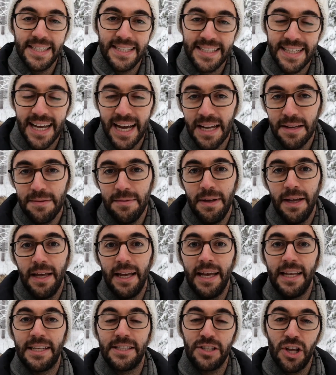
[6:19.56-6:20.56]
this time,
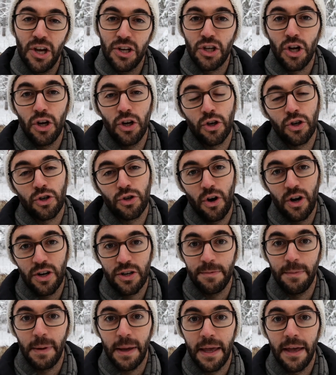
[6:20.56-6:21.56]
it's not gonna
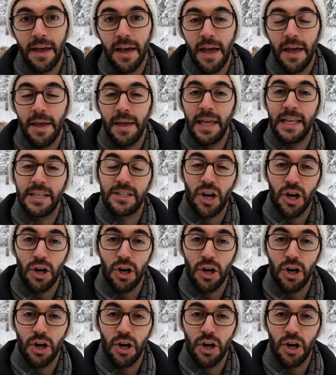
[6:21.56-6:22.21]
crush me. It's